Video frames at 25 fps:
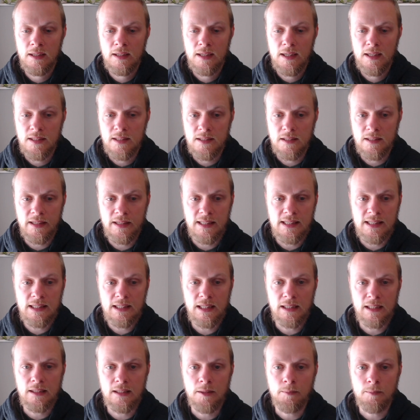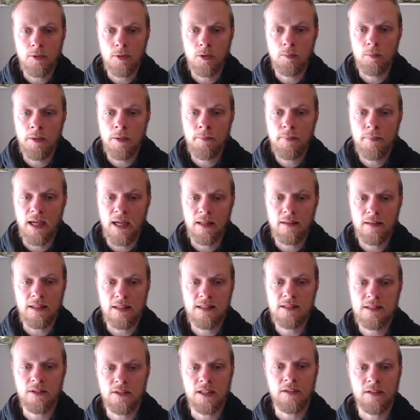So that's slightly problematic.
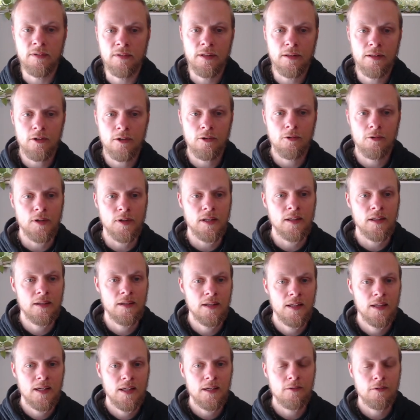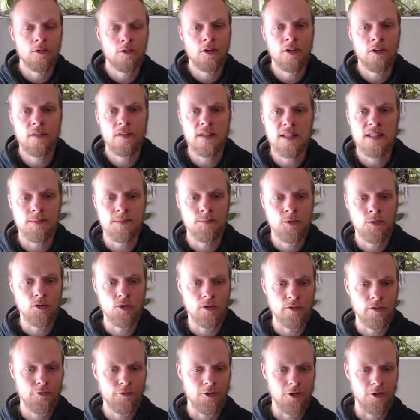So even though we're in this
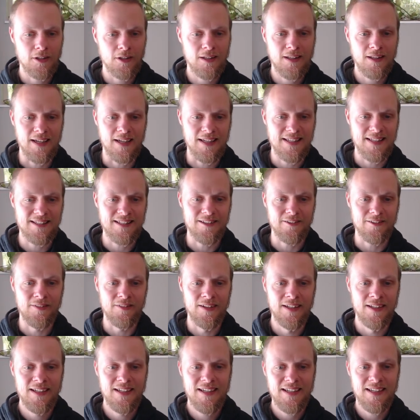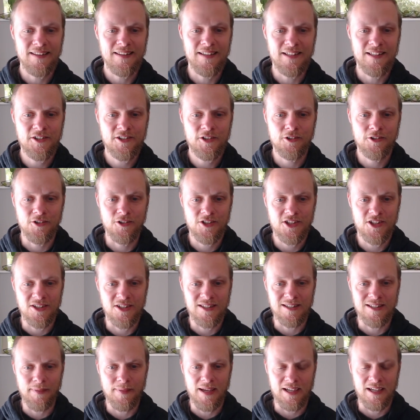beautiful case of the true
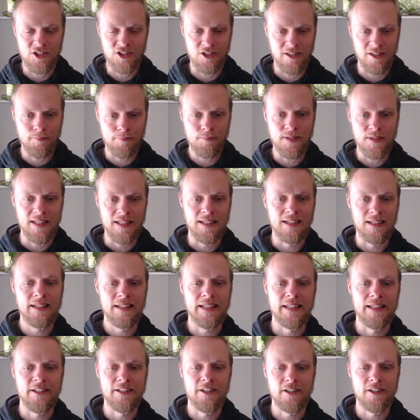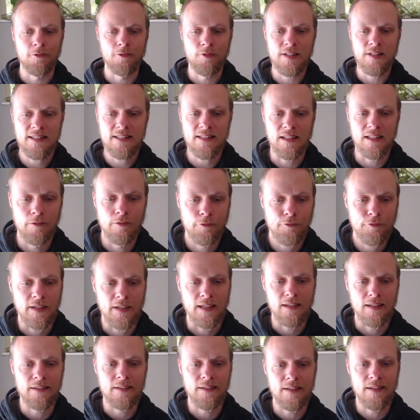system actually being linear, we still
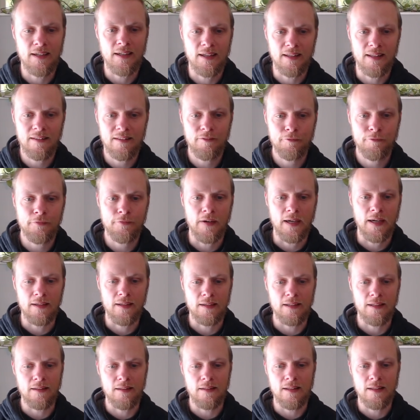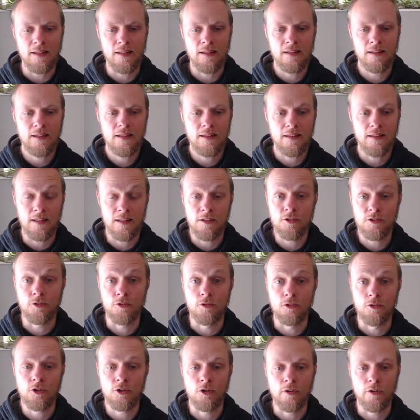failed at finding the
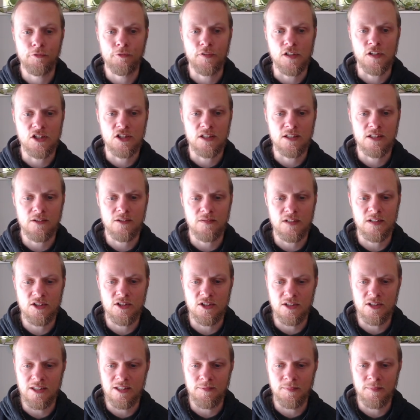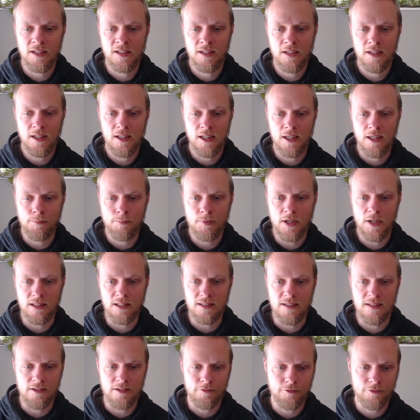true coefficients of the system. In
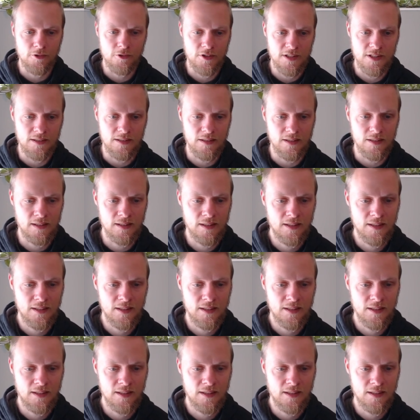practice, of course, the